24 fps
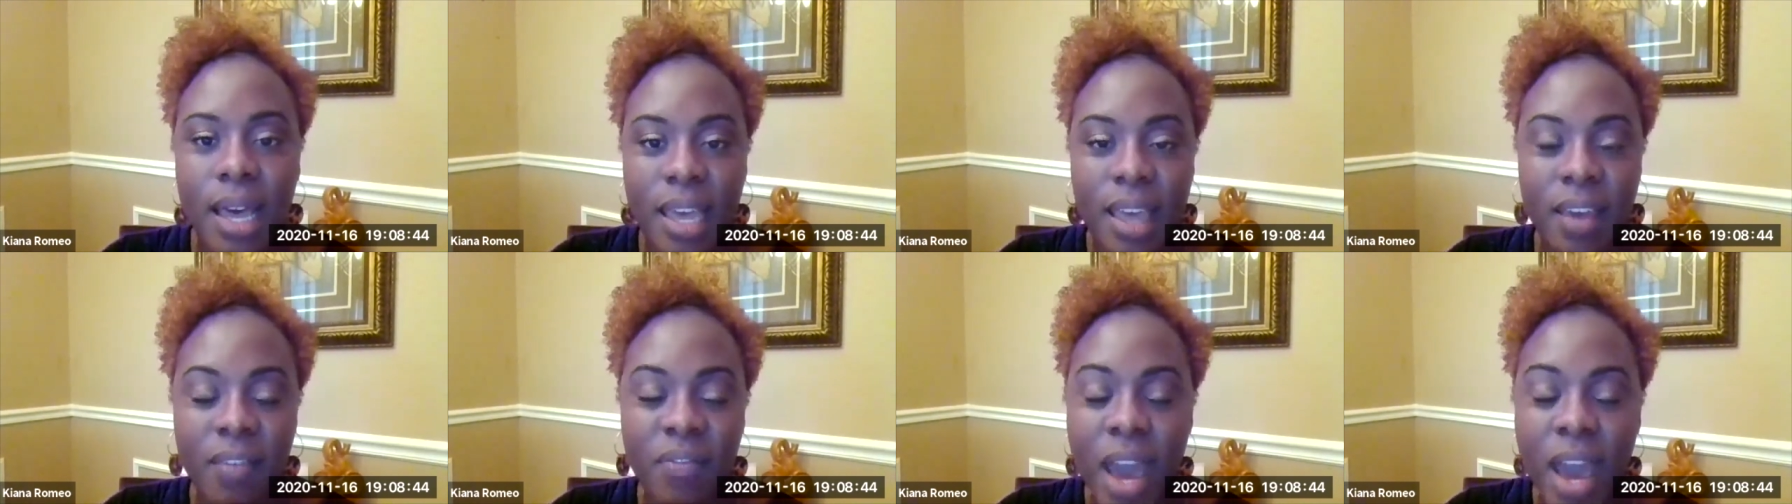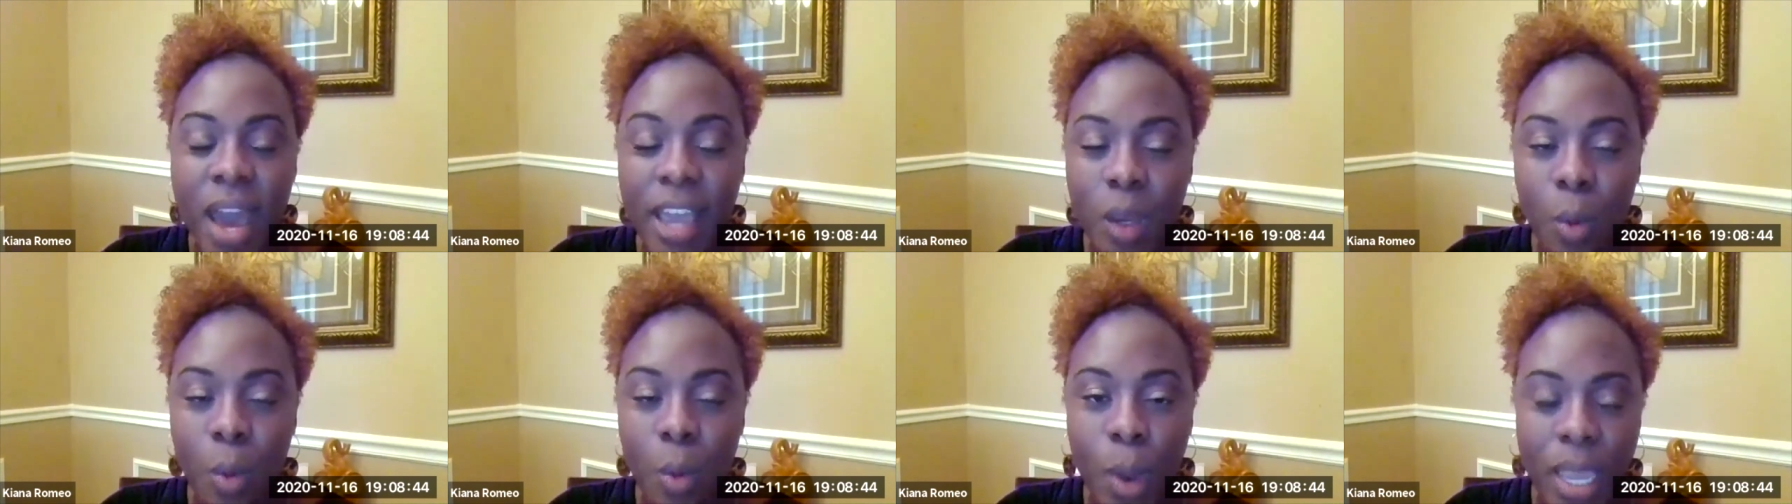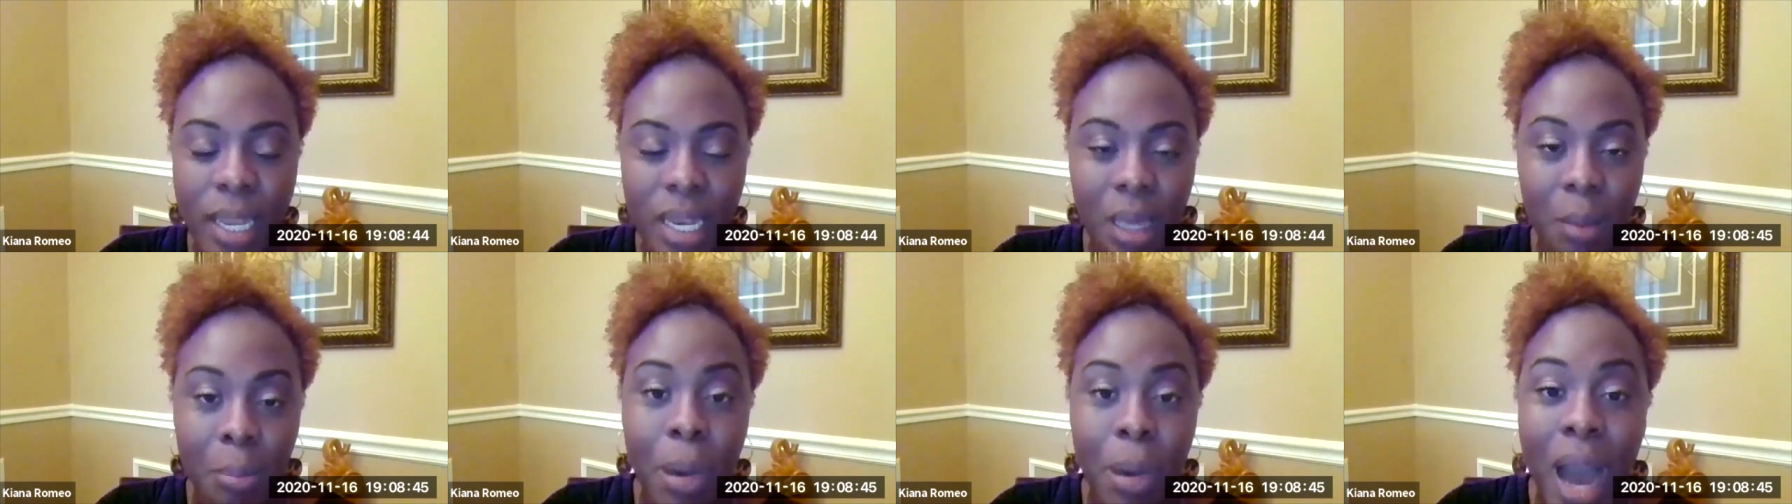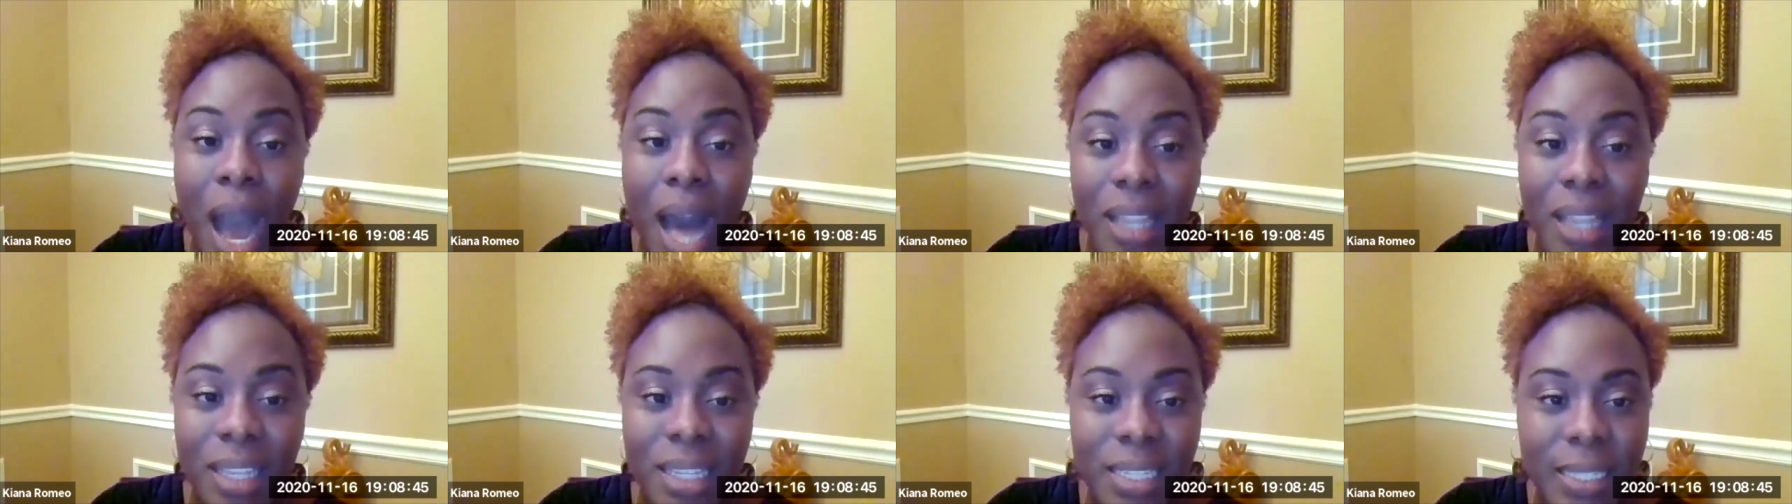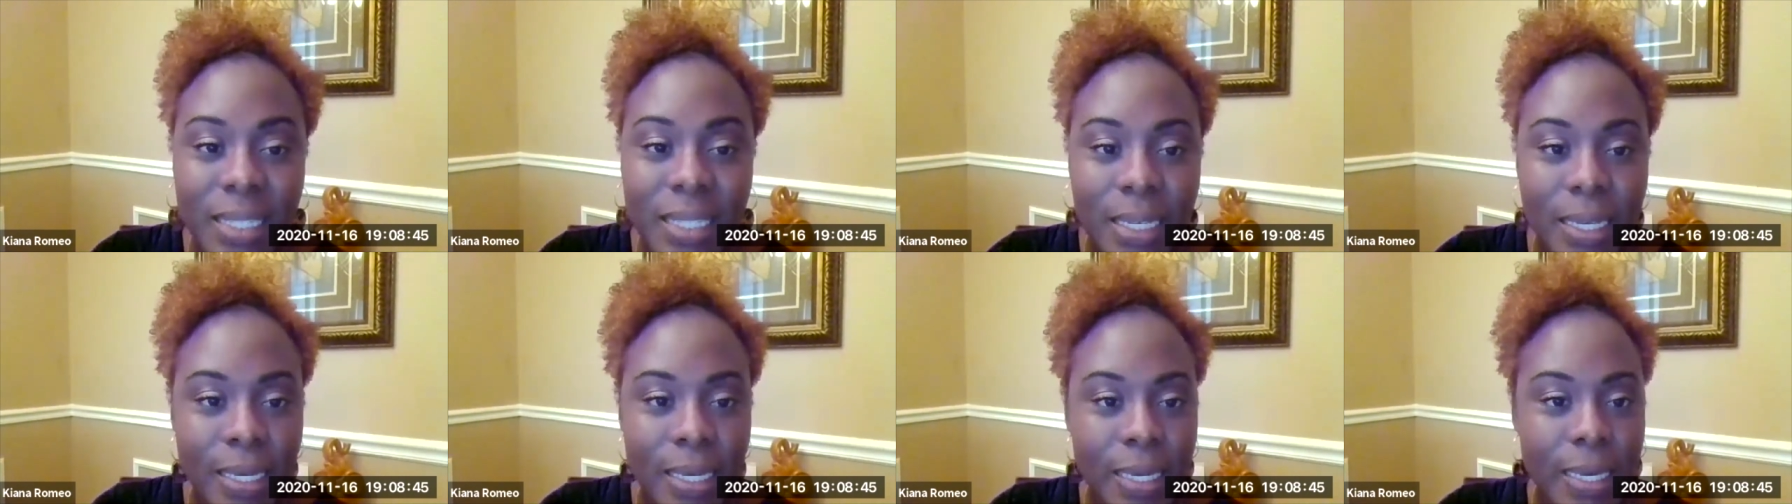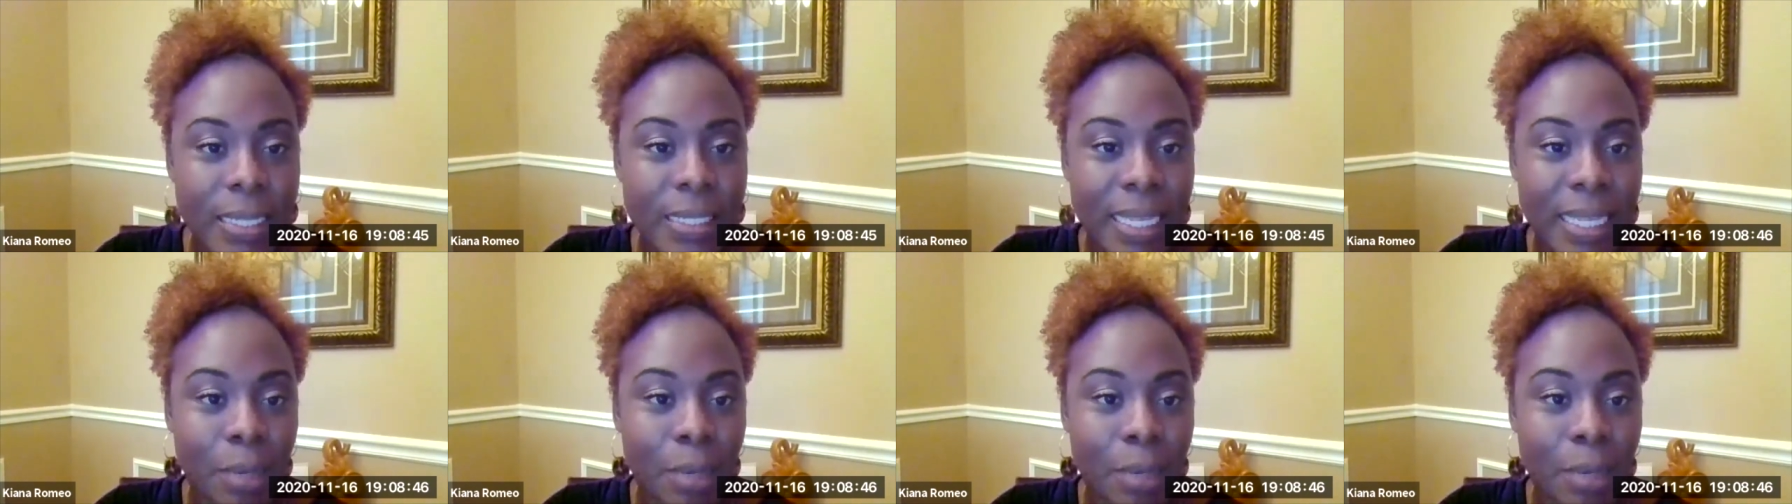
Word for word: evaluating policies